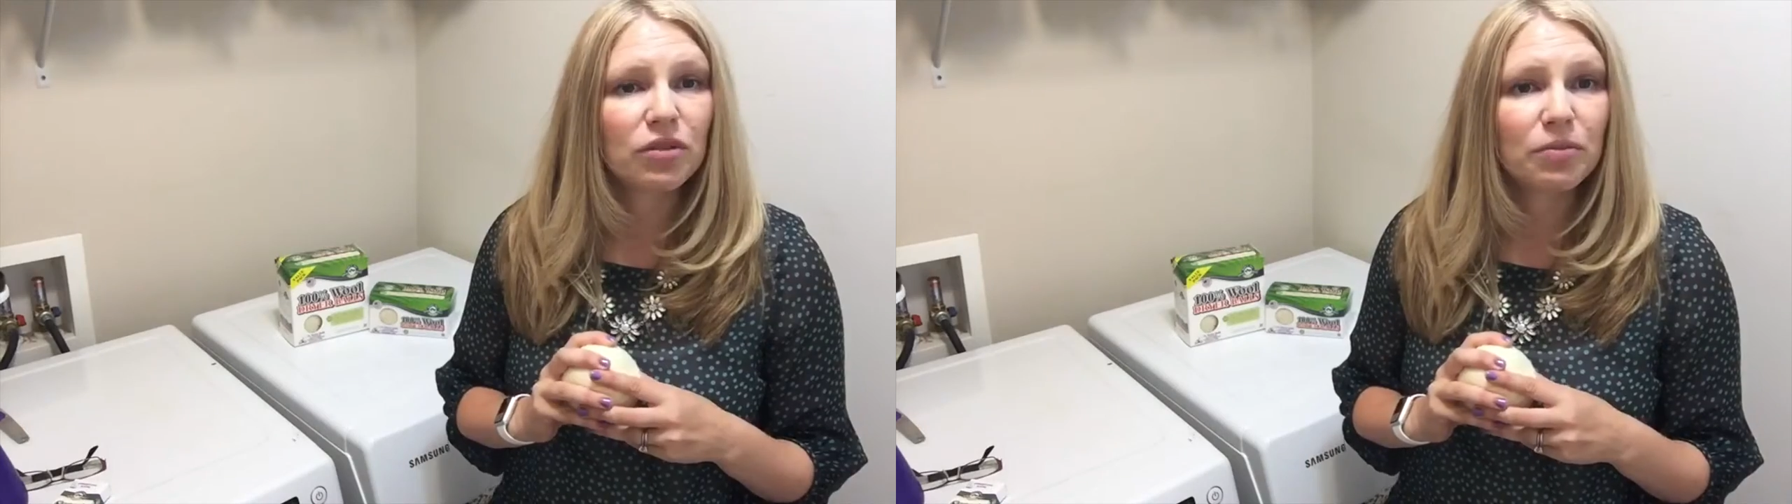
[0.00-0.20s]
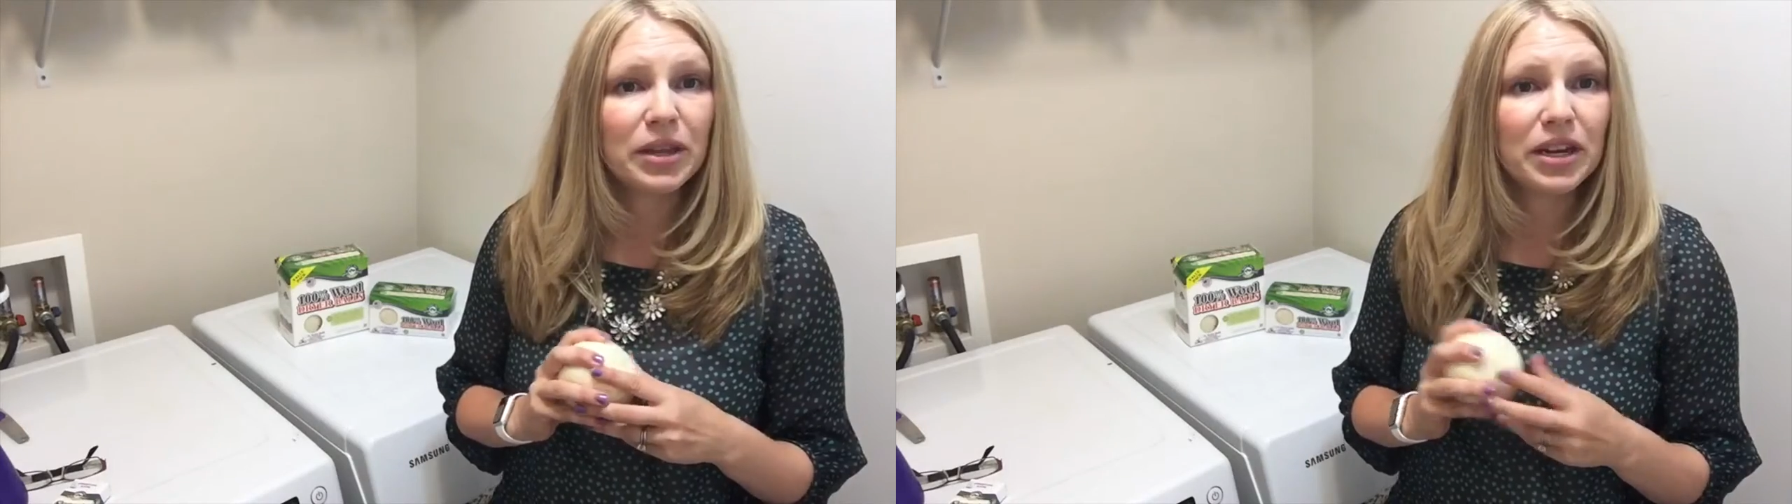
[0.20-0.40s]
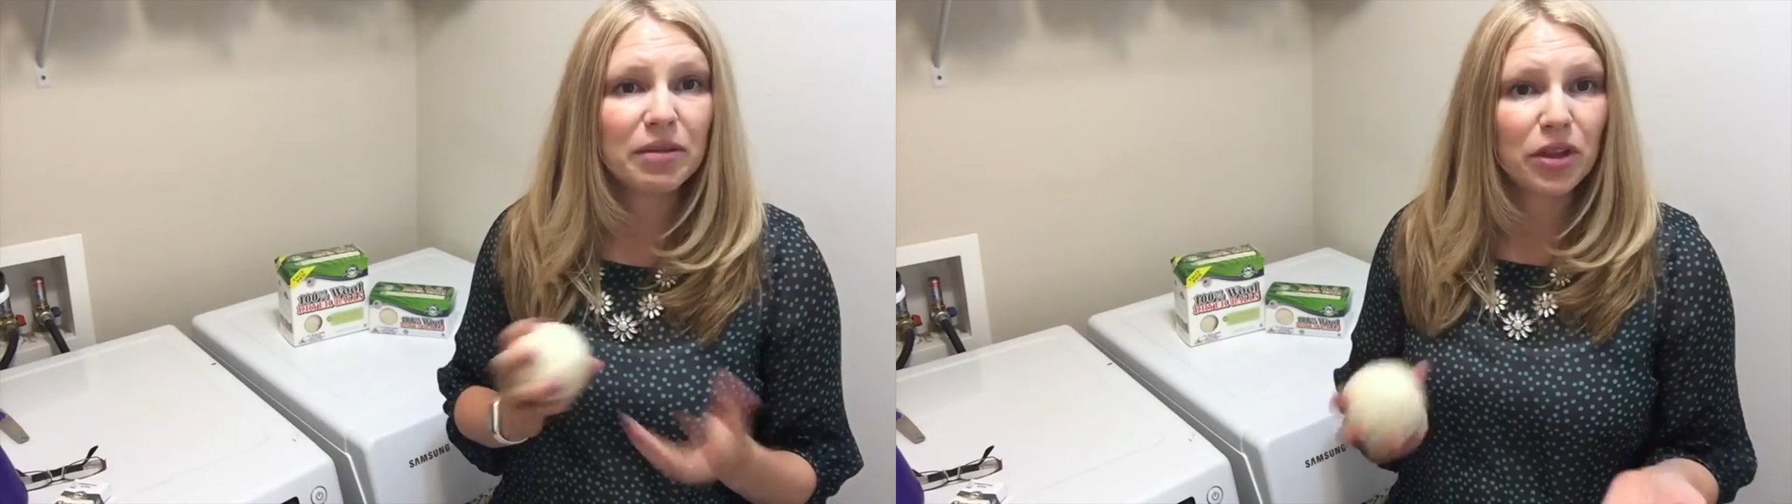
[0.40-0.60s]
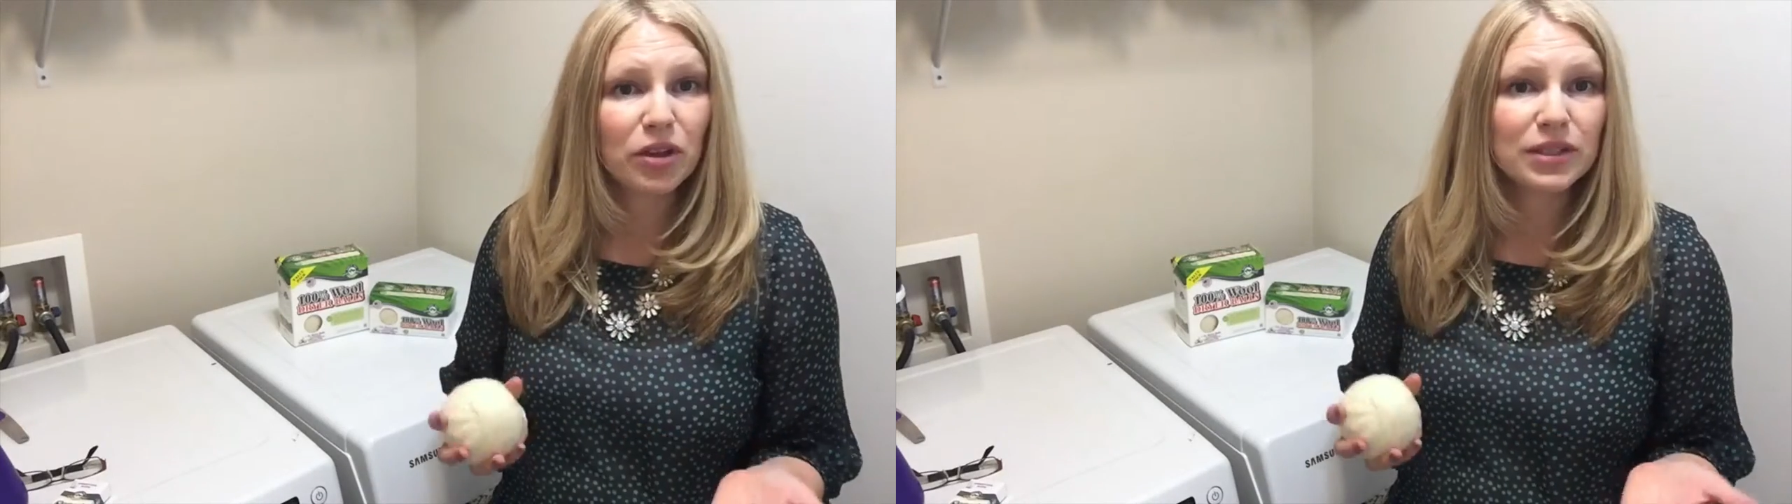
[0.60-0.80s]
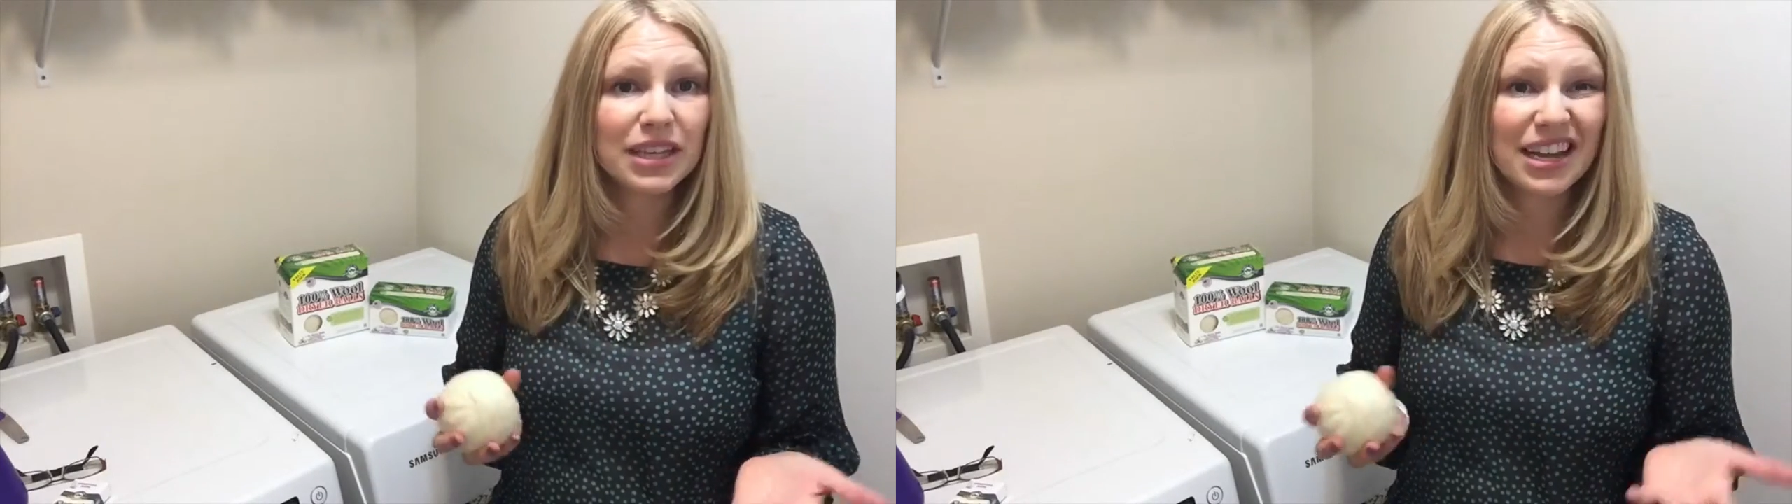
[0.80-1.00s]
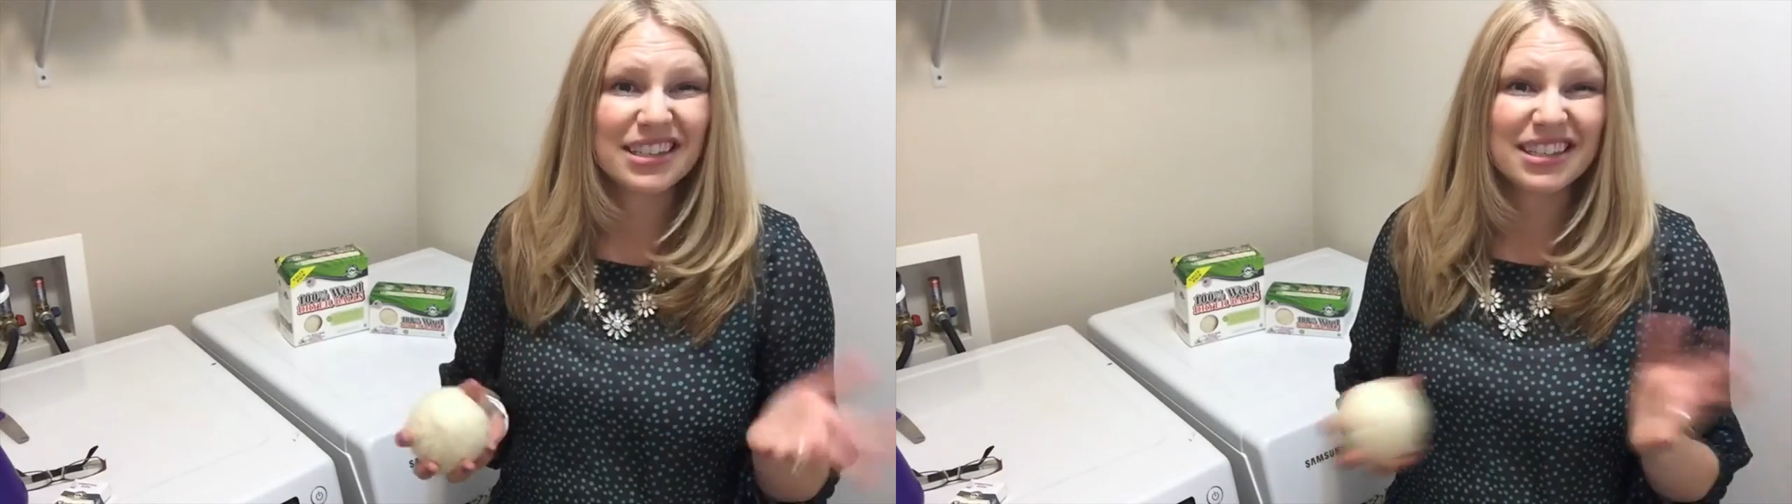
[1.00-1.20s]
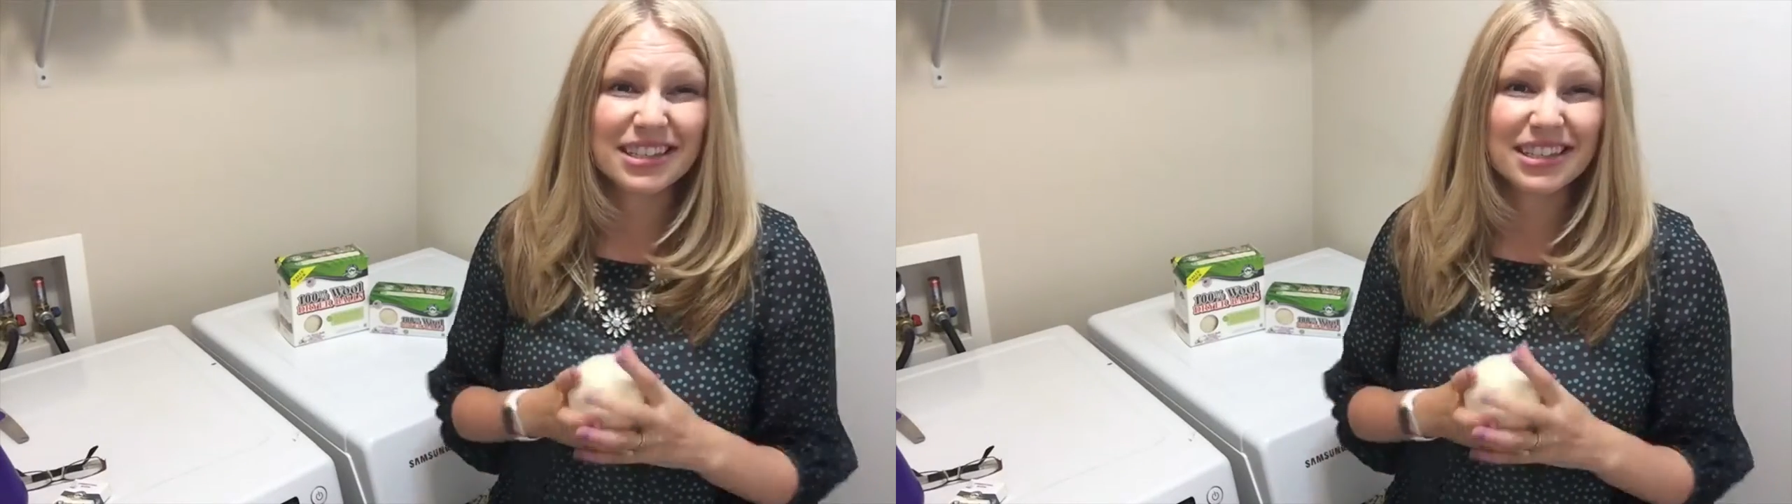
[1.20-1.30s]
medium loads, and